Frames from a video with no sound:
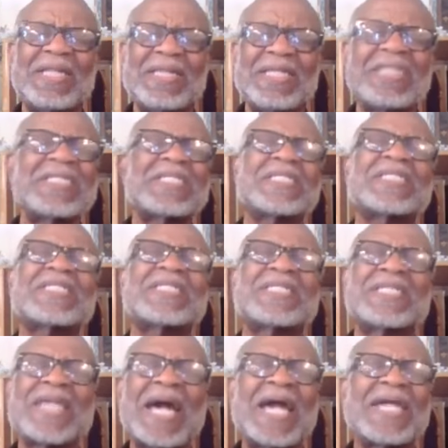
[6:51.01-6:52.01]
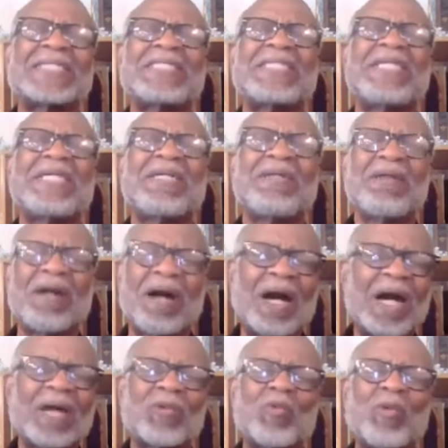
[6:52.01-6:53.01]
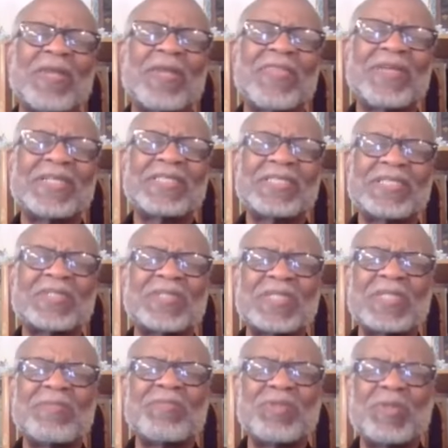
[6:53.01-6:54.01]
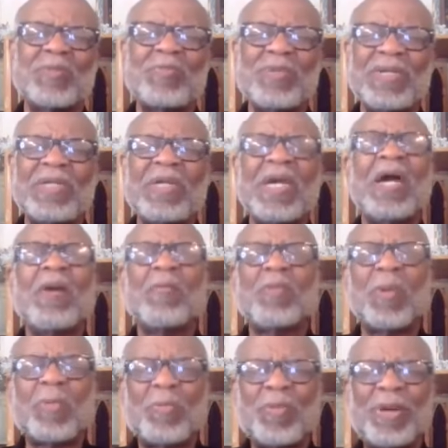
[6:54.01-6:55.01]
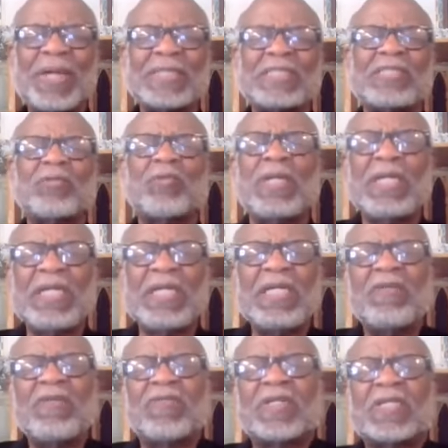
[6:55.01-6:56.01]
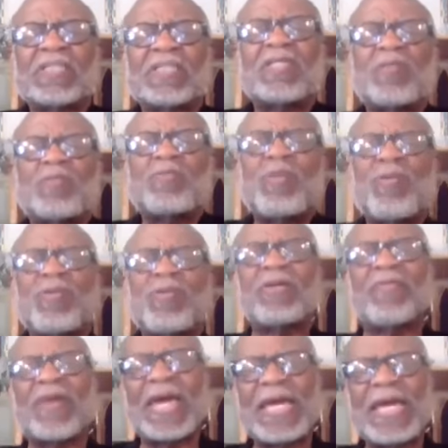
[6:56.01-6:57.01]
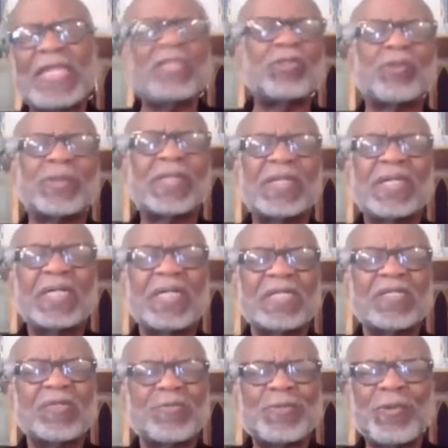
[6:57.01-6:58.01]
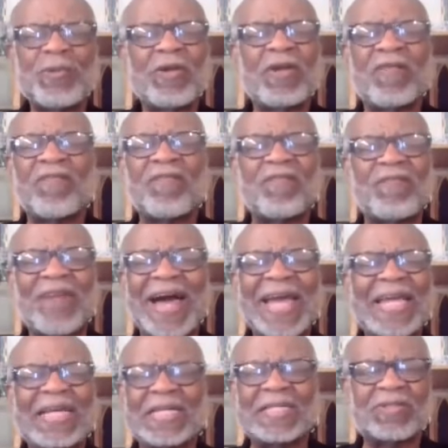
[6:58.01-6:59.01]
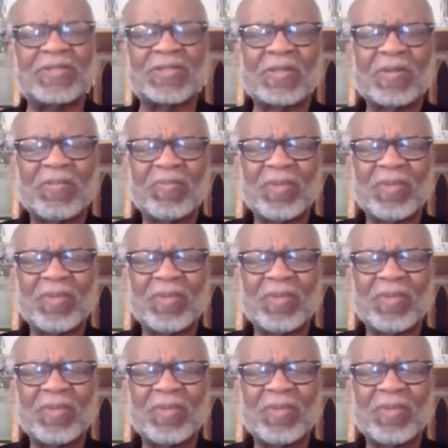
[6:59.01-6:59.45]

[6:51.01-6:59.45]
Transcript: this society, God, where there just seems to be perpetual evil, a spirit of hatred, spirit of violence,